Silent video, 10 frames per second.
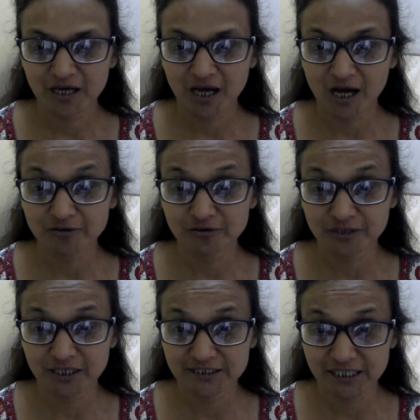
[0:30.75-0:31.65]
How to
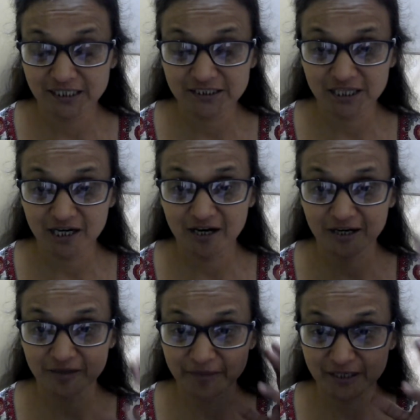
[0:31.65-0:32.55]
digest
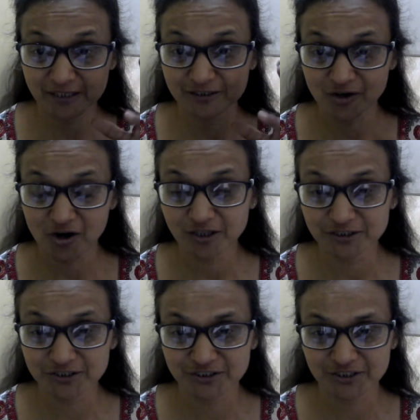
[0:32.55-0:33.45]
our mental
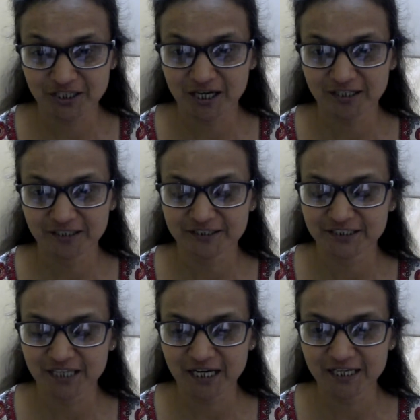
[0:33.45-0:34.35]
thoughts, our
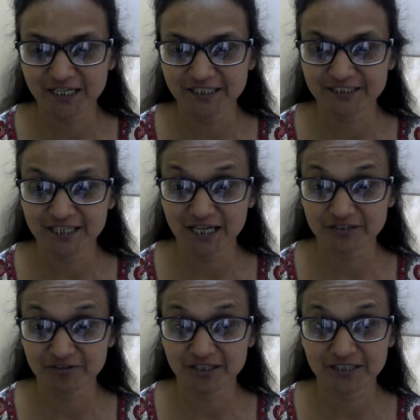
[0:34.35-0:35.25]
understandings, as
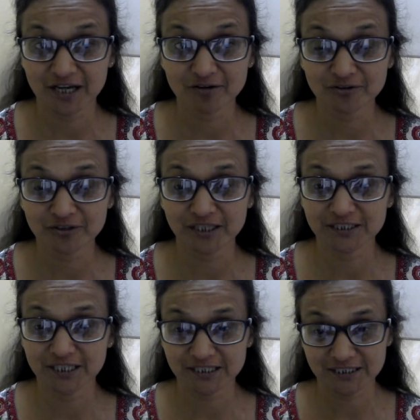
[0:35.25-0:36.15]
well as how to
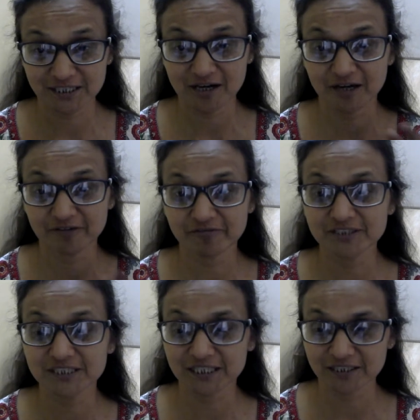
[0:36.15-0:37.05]
digest our
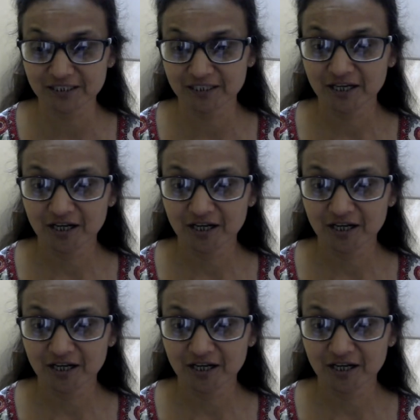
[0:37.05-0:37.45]
physical